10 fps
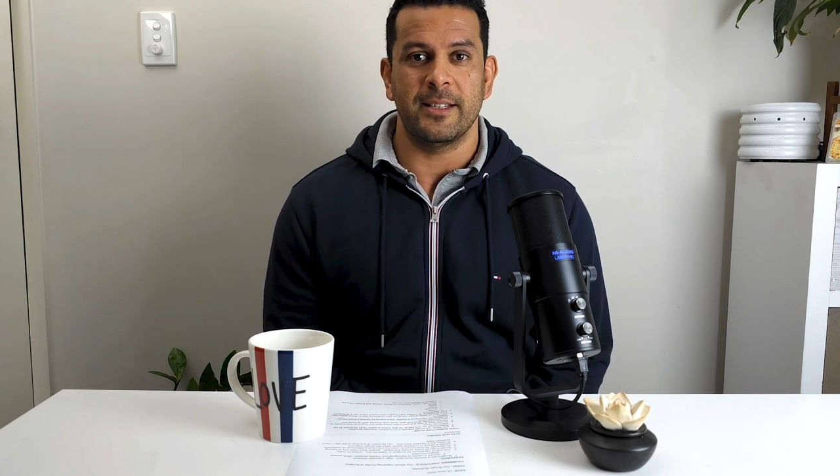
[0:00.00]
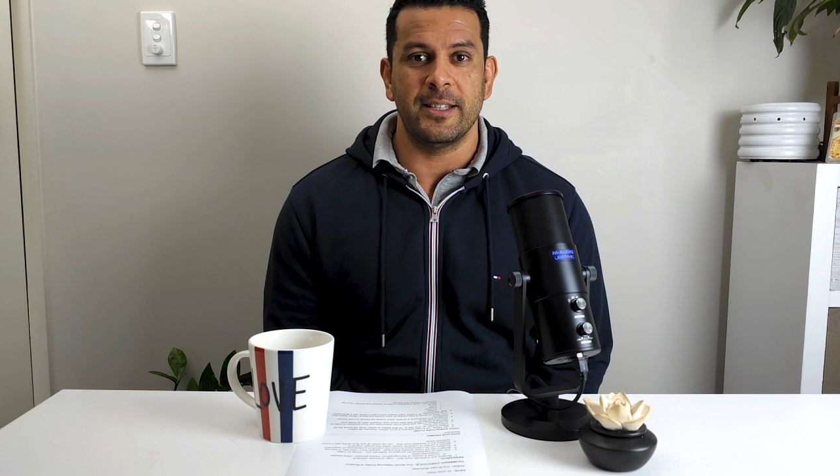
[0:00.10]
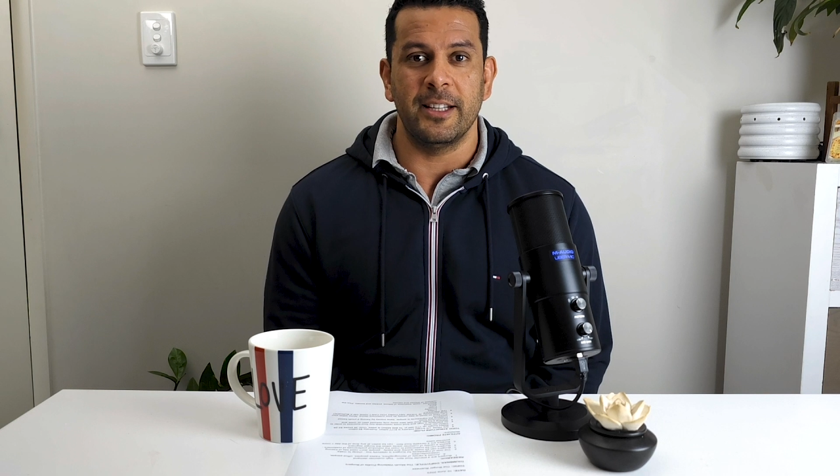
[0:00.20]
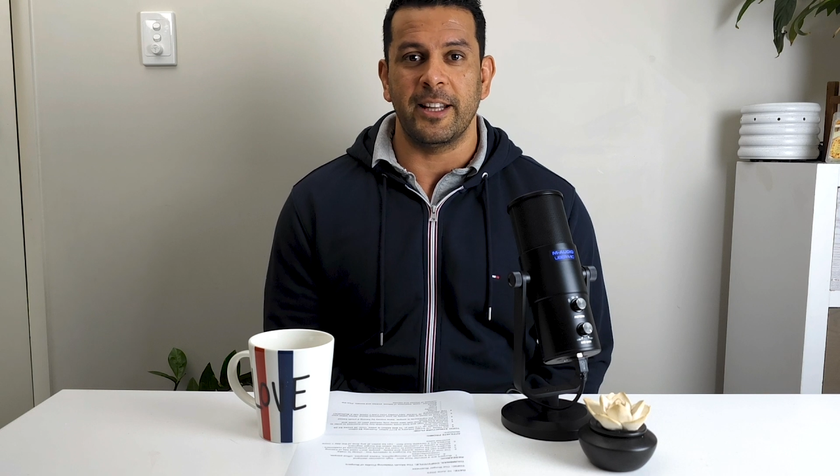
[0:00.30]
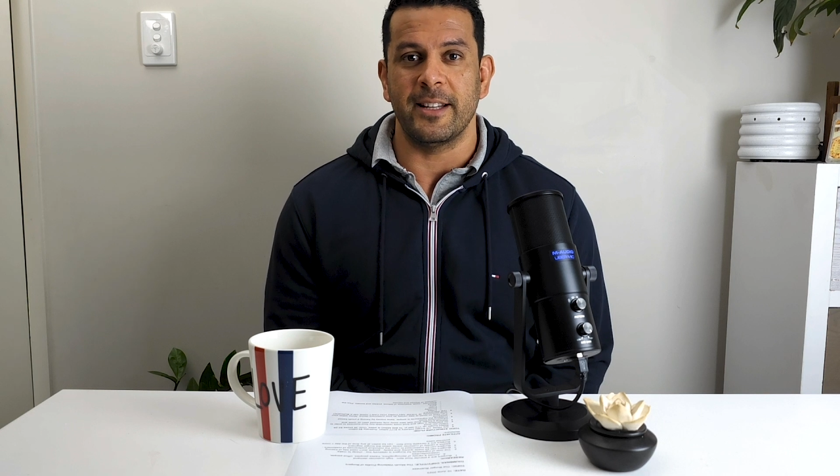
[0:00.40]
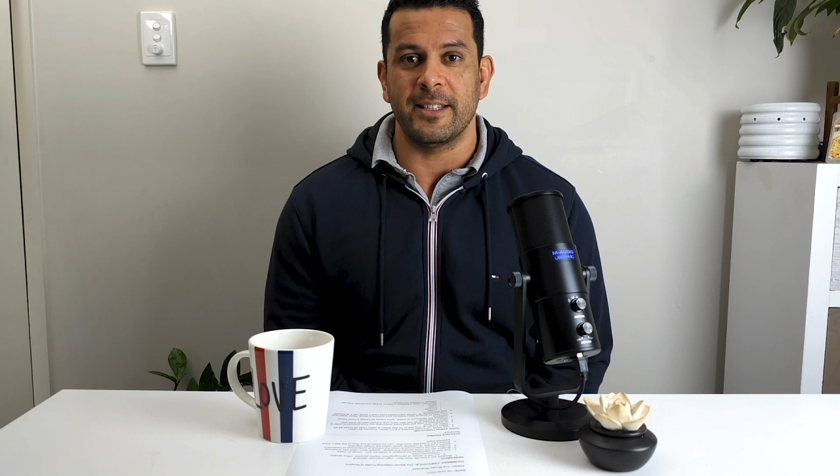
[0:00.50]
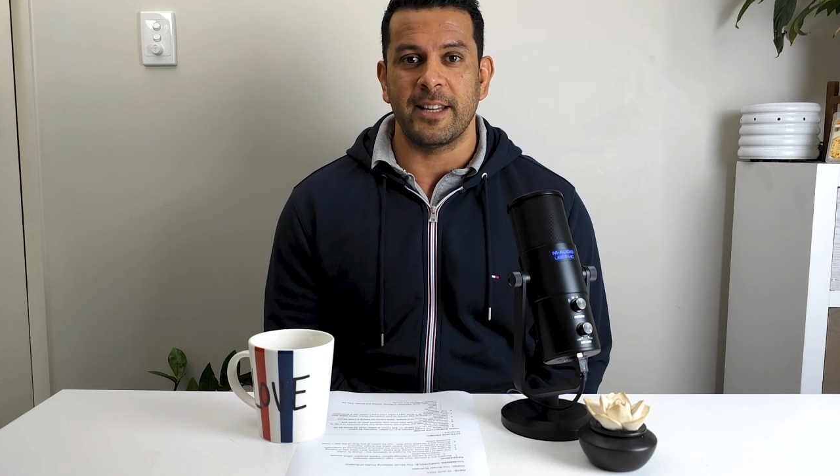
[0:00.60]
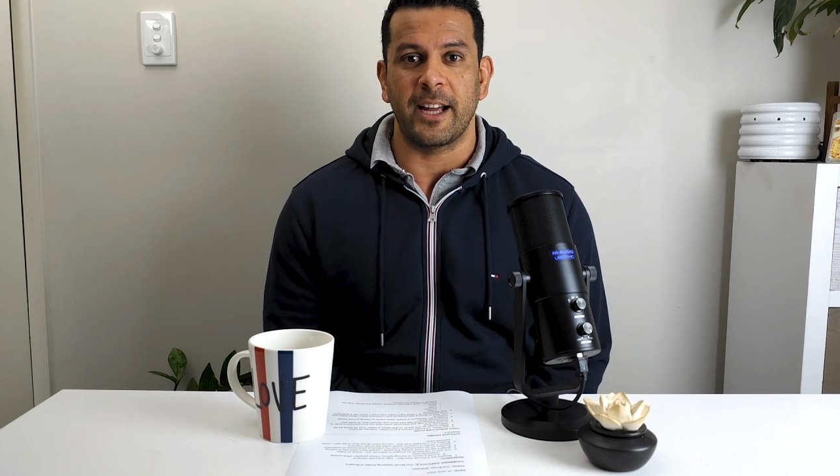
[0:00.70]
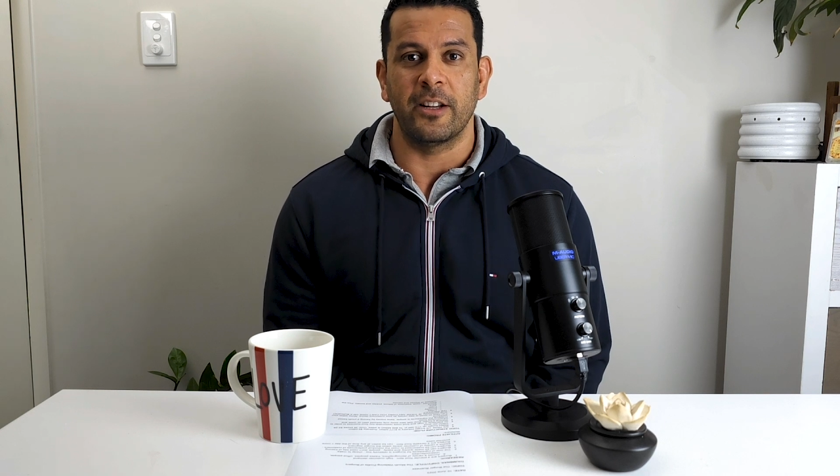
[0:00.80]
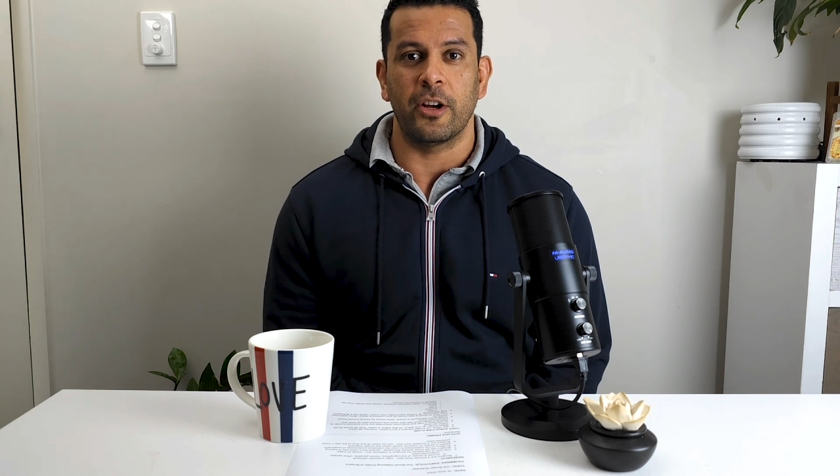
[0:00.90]
still and
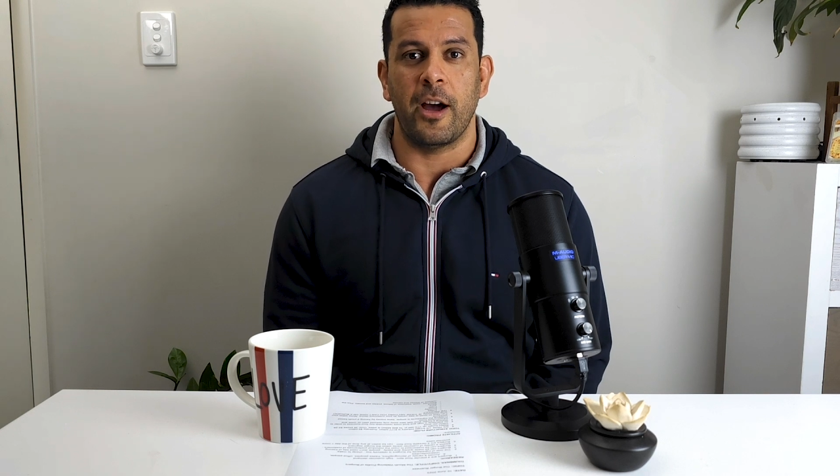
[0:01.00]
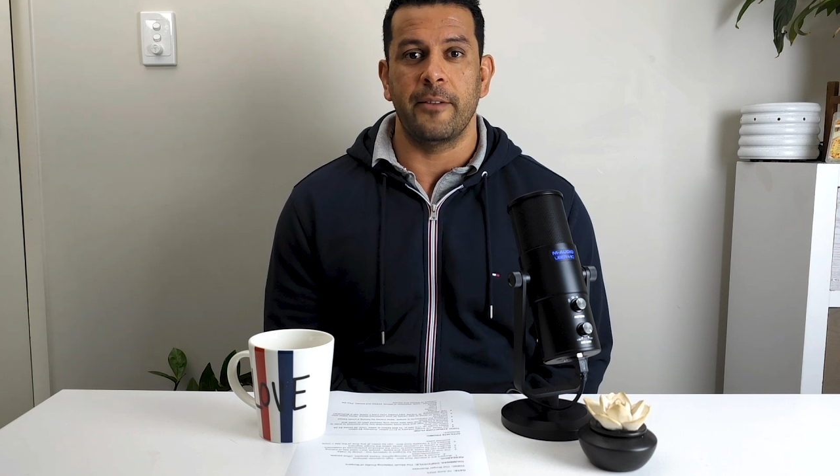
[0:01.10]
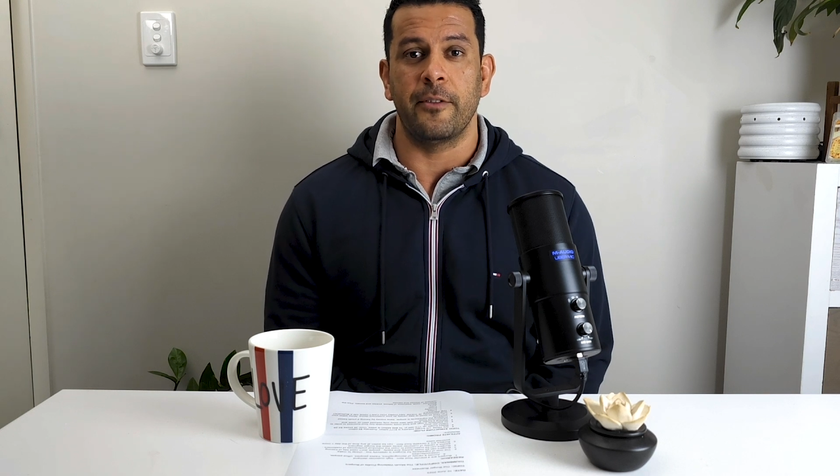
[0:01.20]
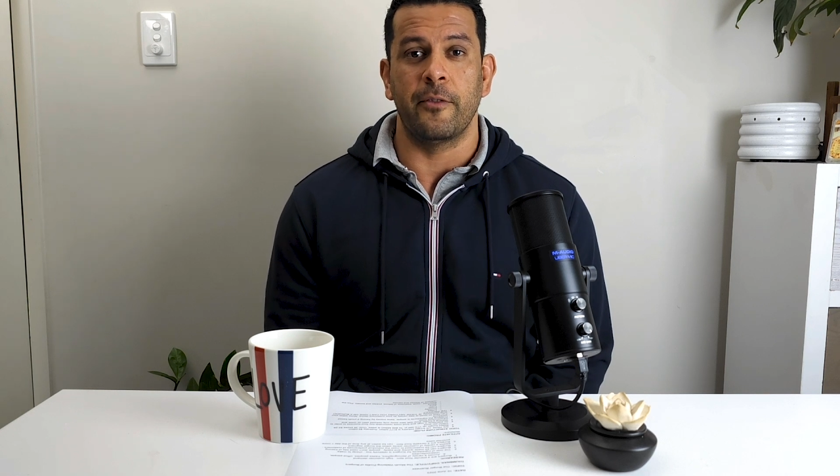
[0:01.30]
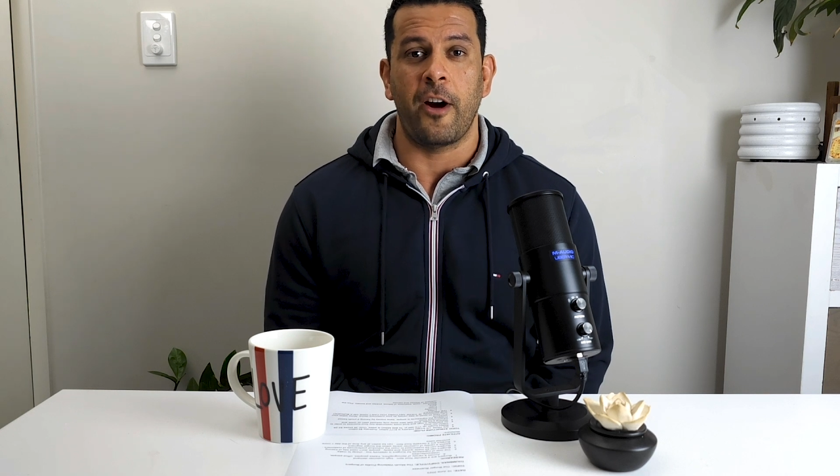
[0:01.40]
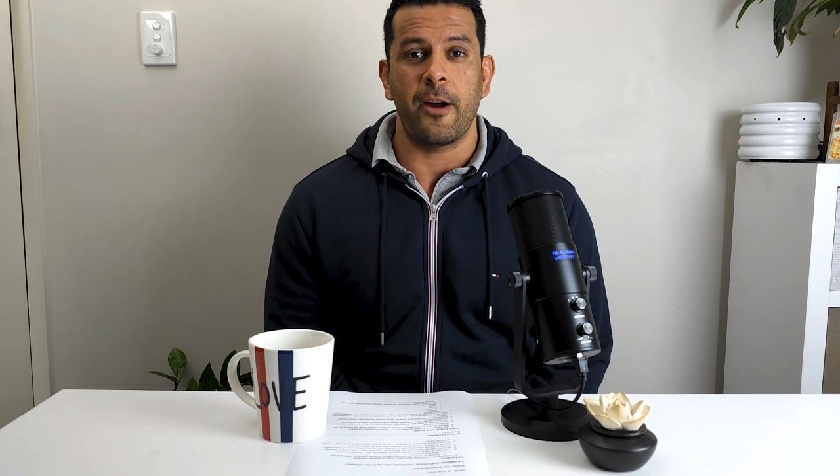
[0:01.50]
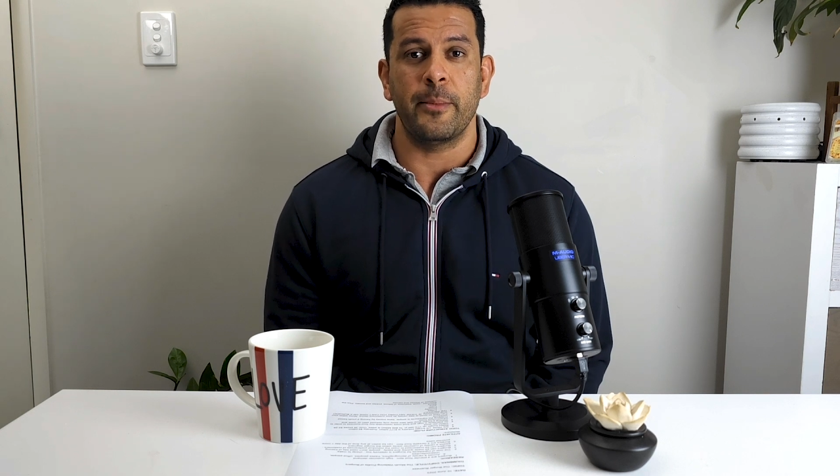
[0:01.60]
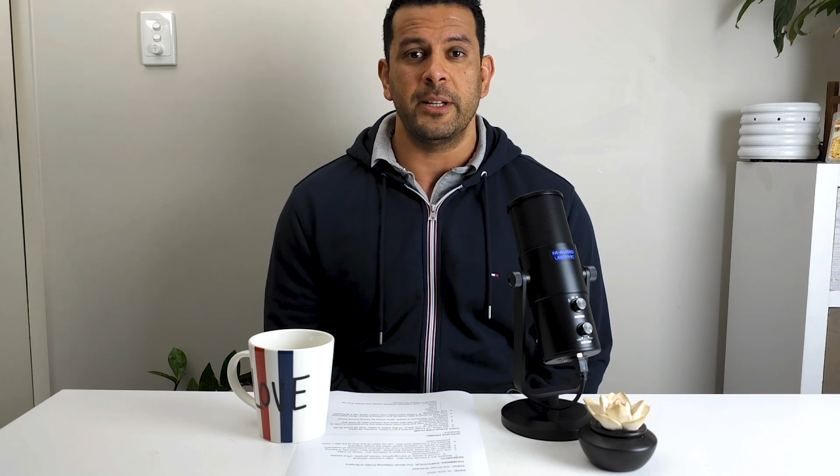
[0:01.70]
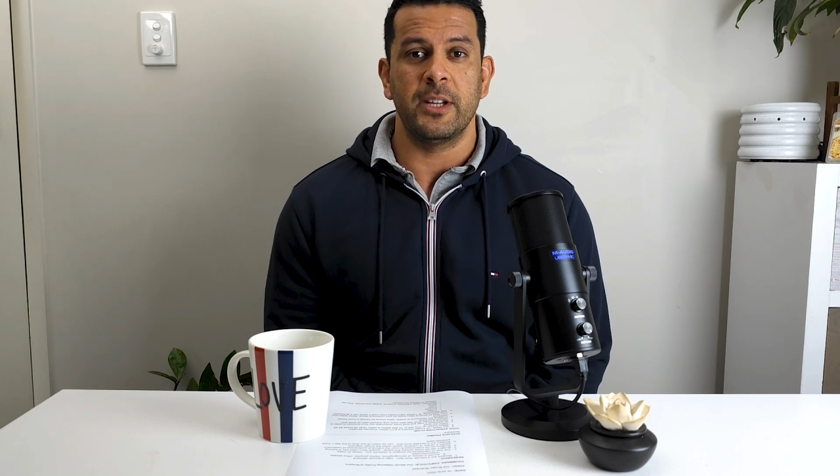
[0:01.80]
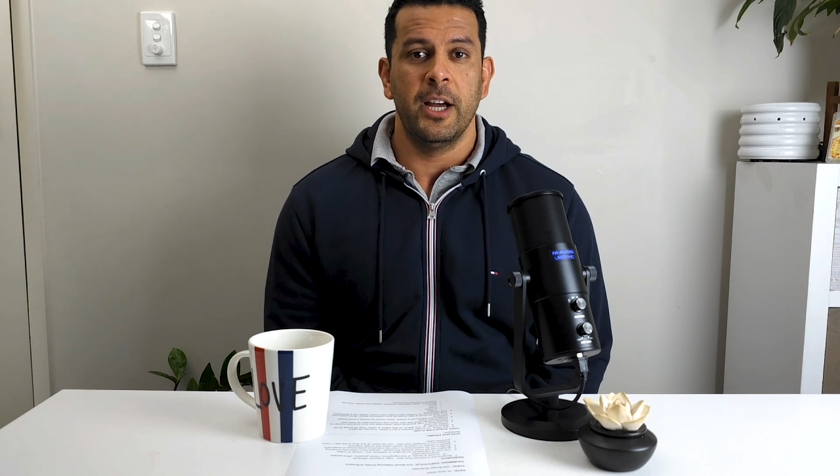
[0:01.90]
stagnant kind of
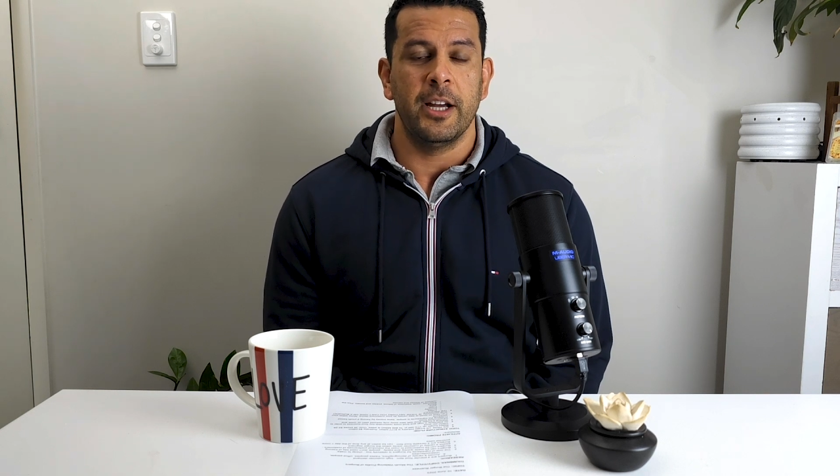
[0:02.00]
environments,